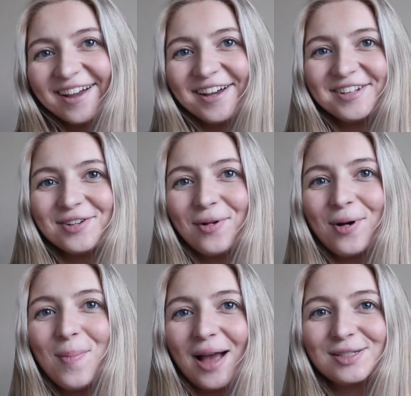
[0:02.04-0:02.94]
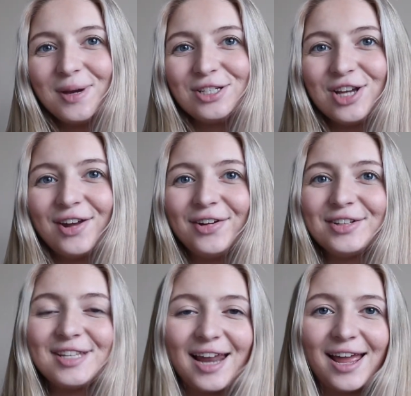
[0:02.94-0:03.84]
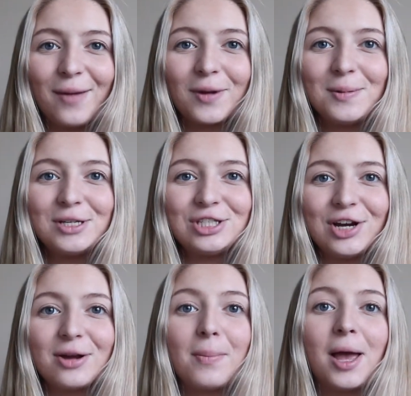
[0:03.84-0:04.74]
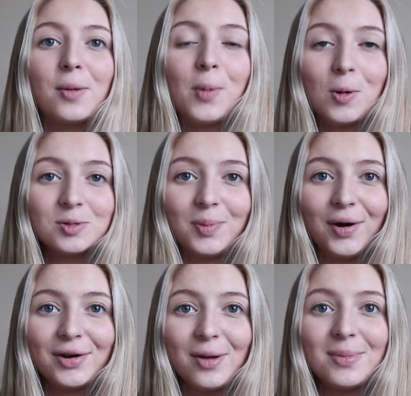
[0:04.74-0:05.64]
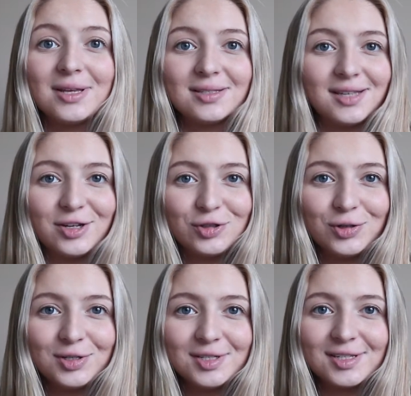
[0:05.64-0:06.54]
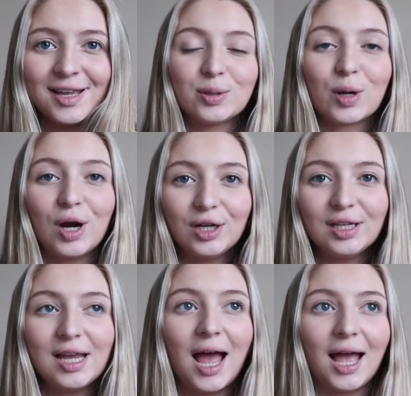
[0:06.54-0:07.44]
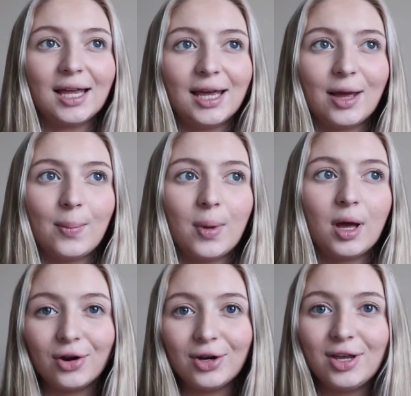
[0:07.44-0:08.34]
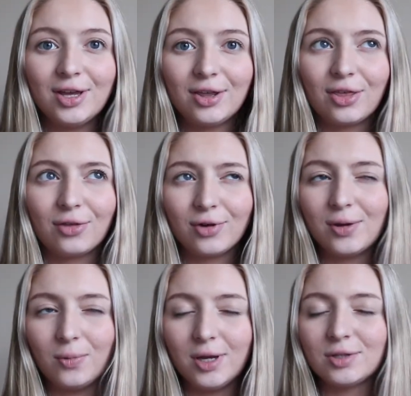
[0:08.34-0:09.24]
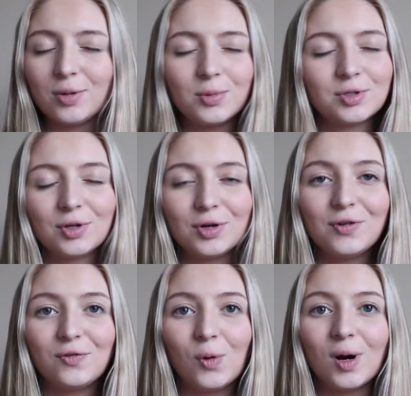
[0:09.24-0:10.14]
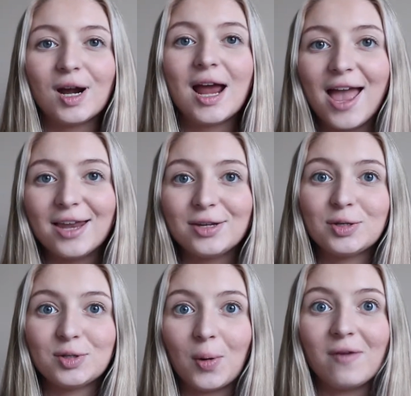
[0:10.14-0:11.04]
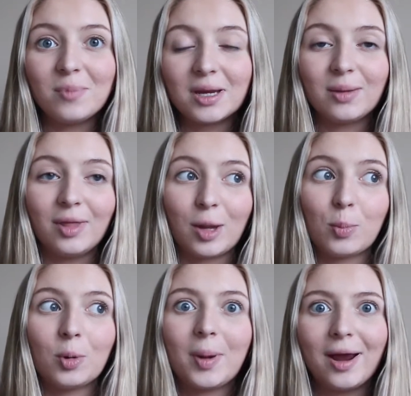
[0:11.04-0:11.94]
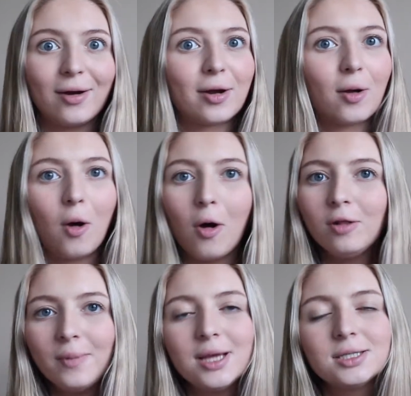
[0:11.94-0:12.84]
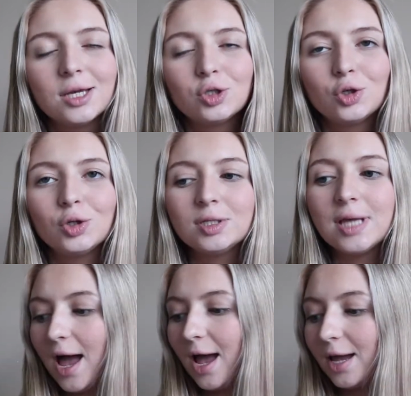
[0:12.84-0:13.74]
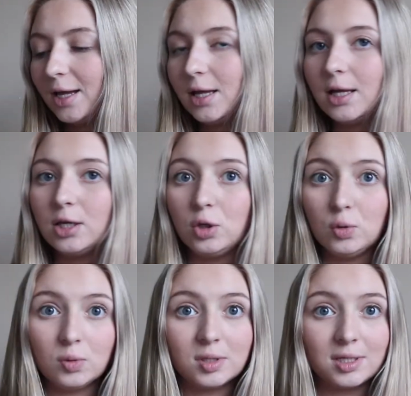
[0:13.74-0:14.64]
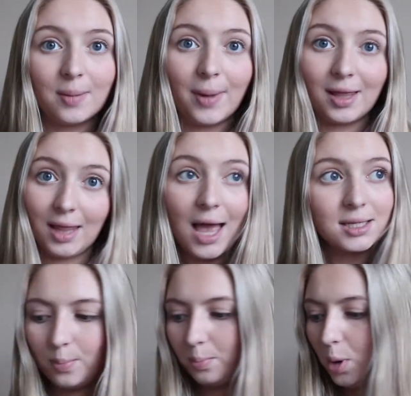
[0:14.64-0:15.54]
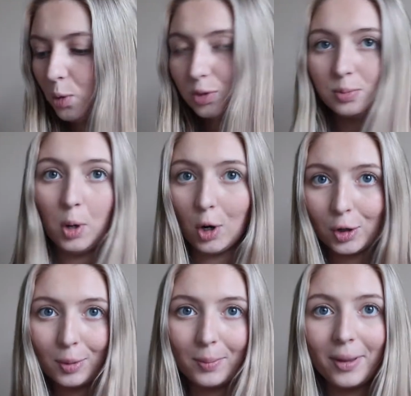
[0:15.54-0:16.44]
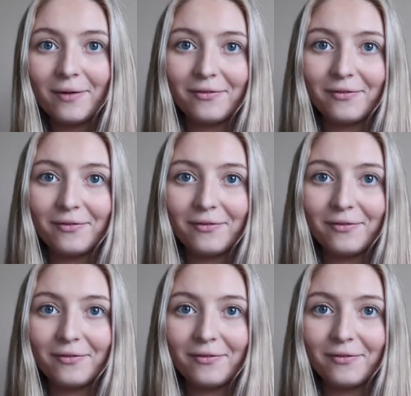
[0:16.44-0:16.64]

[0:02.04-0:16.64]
Hi guys, and welcome back to my channel. Today I'm going to be sharing my postpartum essentials. So currently I am 33 weeks, almost 34, and so I've been like preparing all of my essentials that I used my last postpartum